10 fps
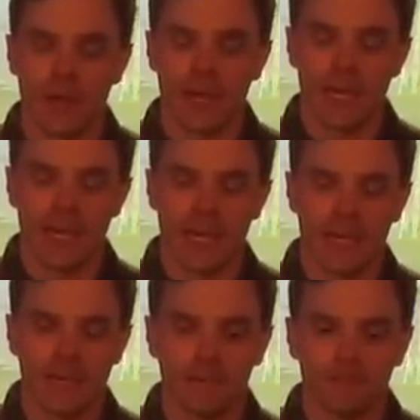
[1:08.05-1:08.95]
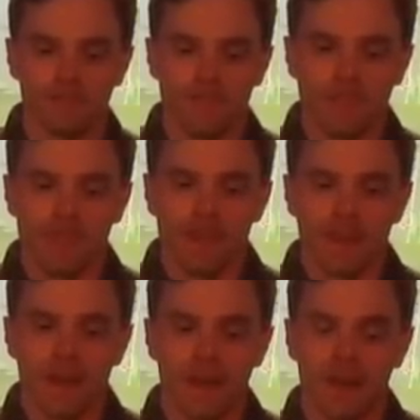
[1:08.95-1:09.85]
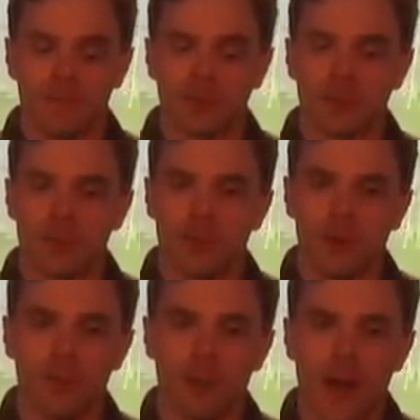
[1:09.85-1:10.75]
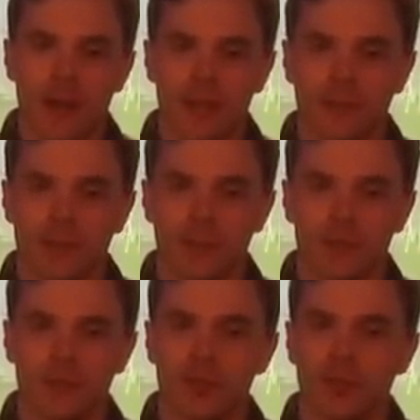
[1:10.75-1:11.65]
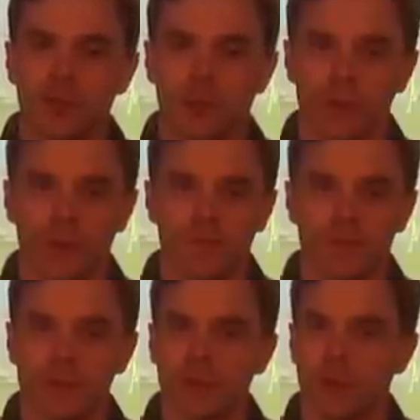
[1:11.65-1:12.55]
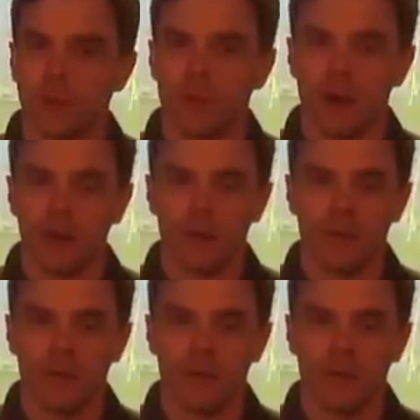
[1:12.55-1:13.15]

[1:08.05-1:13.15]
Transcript: And so our body is used to doing one thing for so long.